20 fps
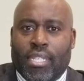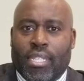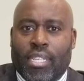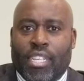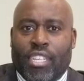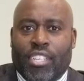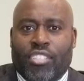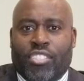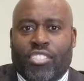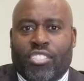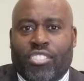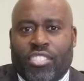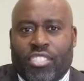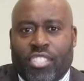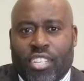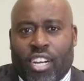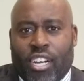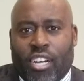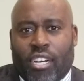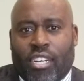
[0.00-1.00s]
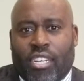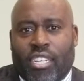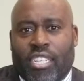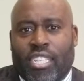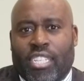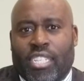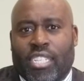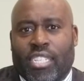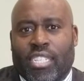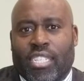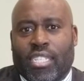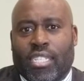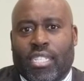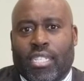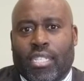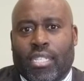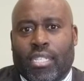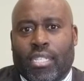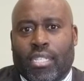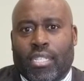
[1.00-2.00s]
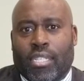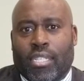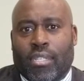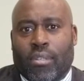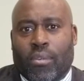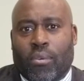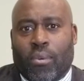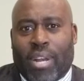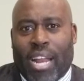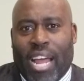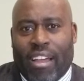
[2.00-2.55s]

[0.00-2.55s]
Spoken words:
he stuck what